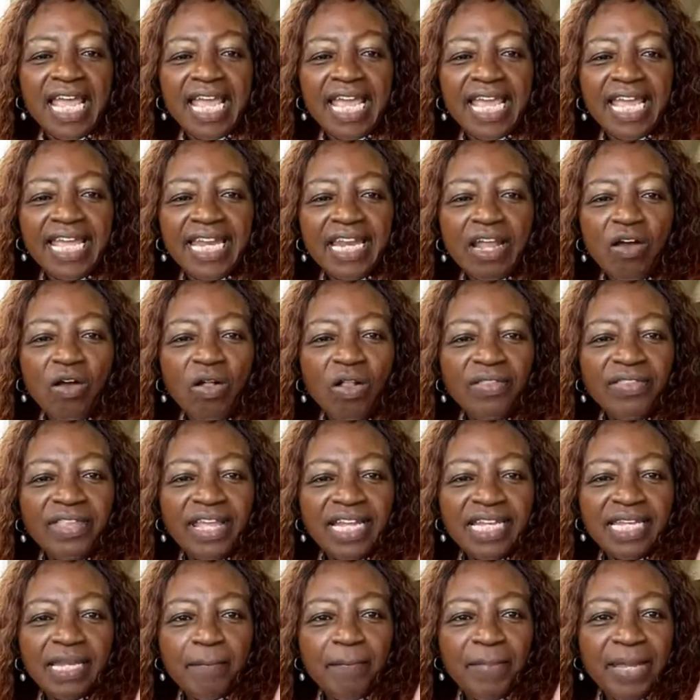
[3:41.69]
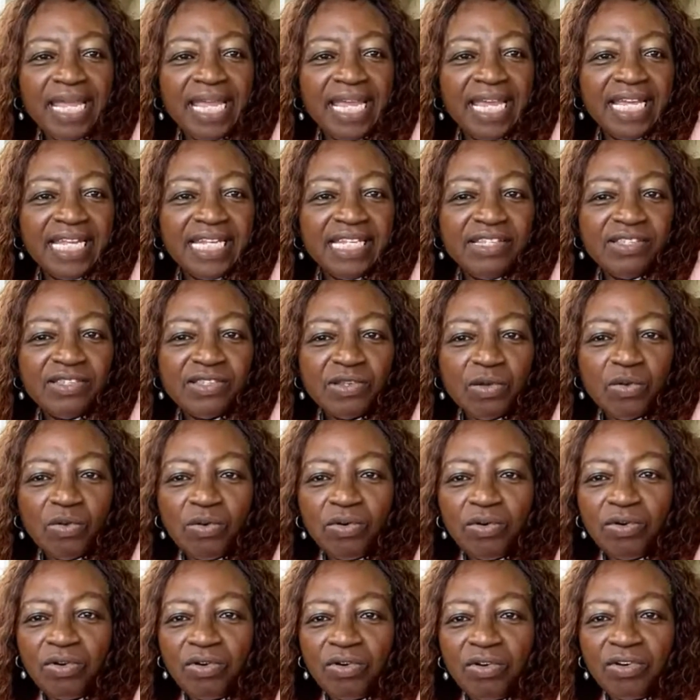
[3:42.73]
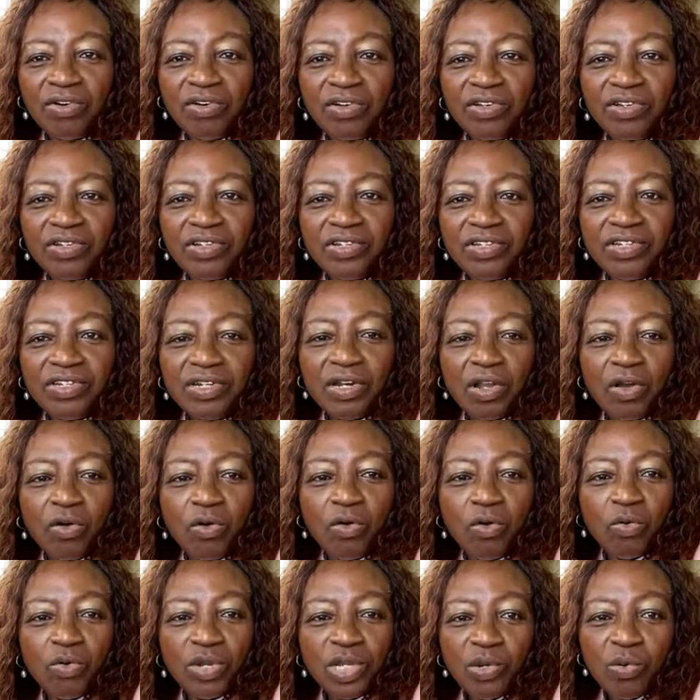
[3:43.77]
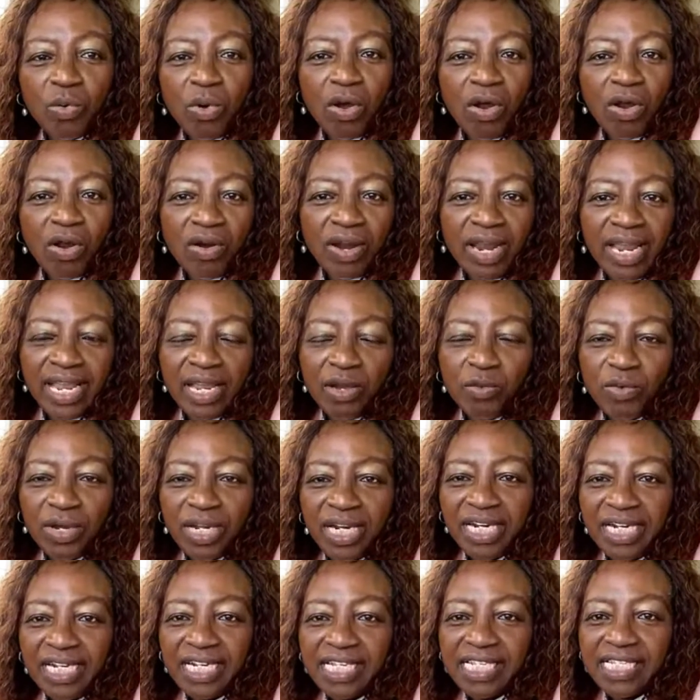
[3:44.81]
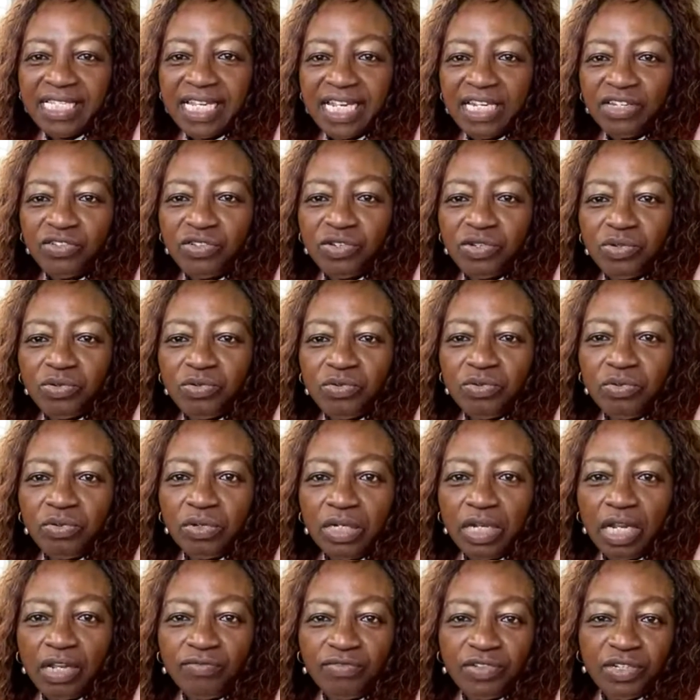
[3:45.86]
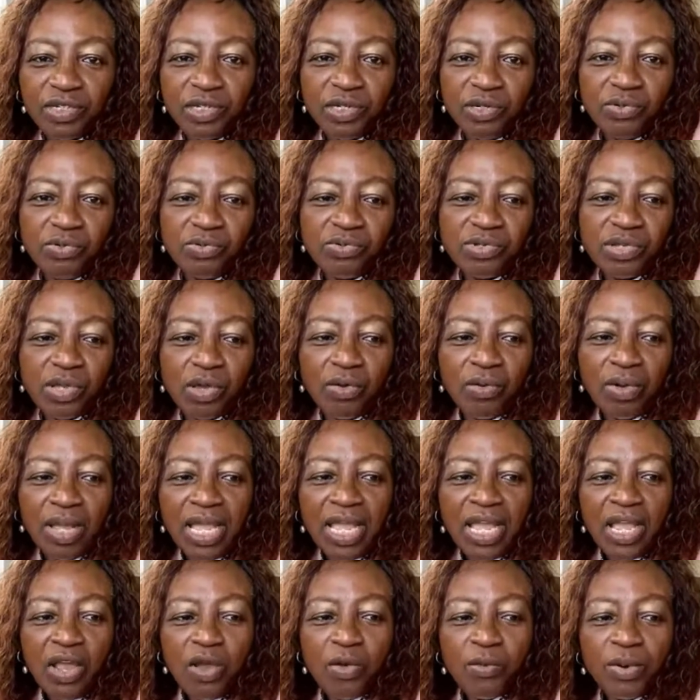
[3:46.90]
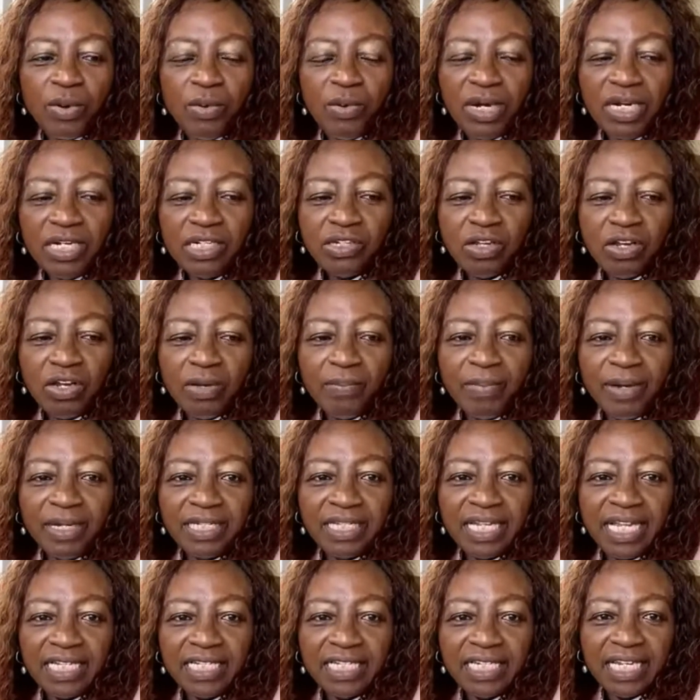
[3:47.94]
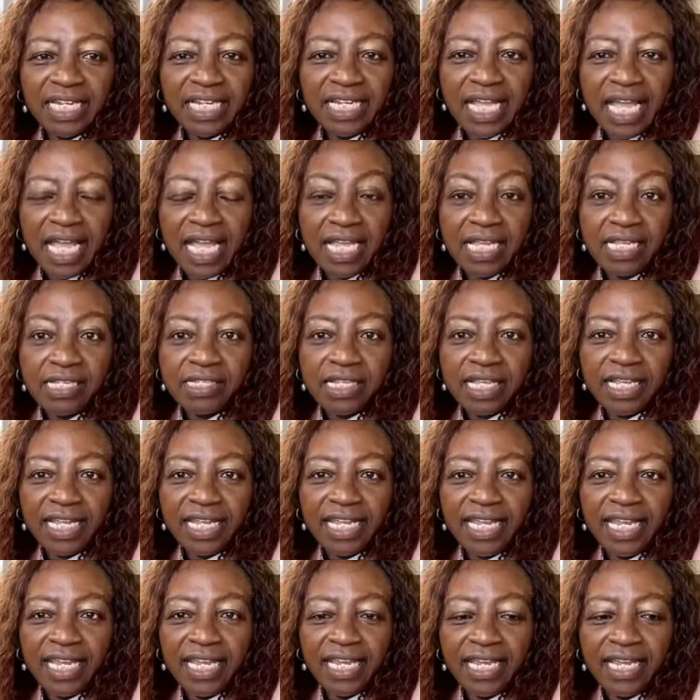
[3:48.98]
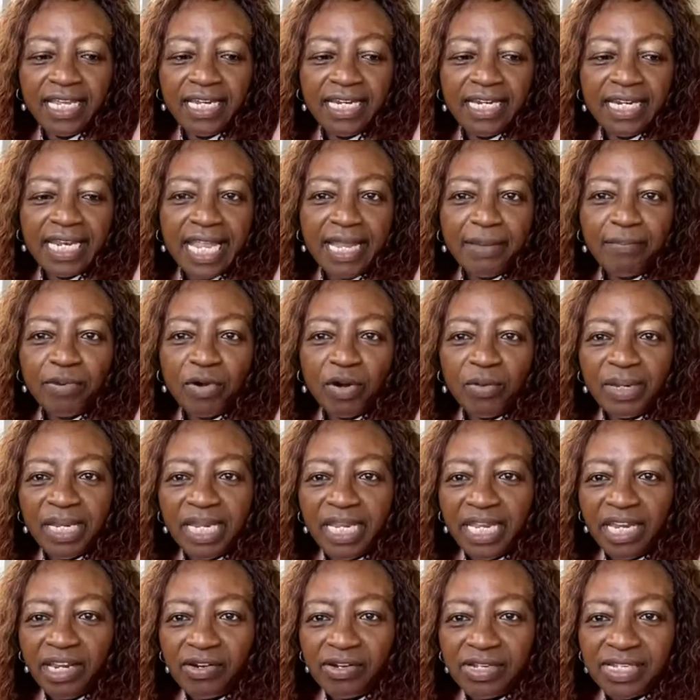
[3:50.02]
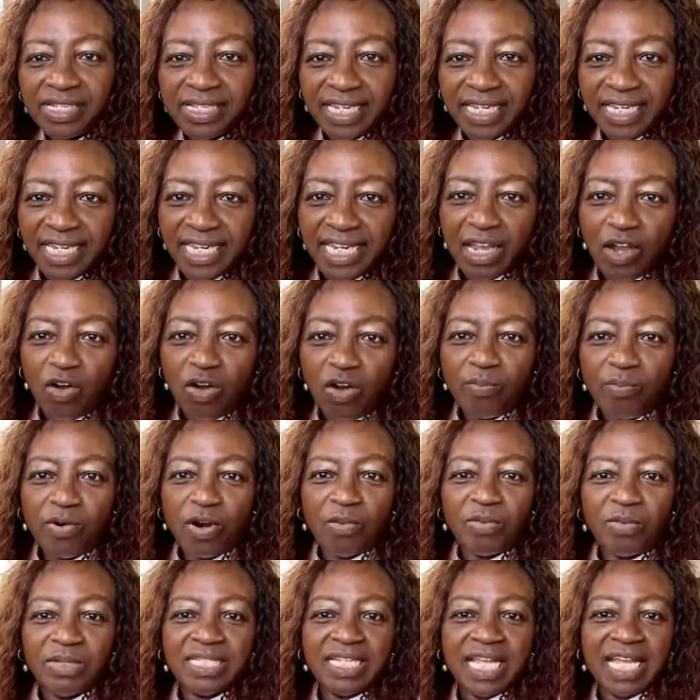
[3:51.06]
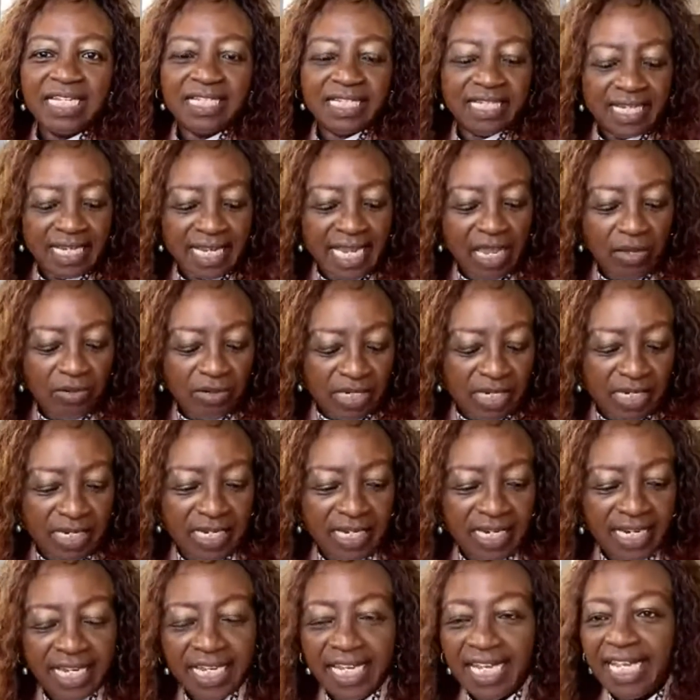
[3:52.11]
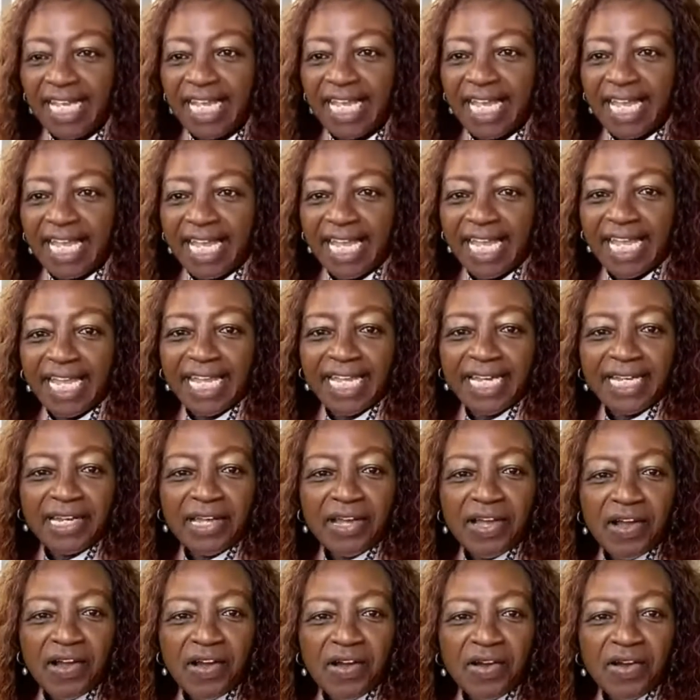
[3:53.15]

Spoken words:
And all that depends on who you are and what it is that you love to do. So we want to talk about that today, guys. Again, Elaine Proby here, CEO PROBY'S Tax and Accounting. And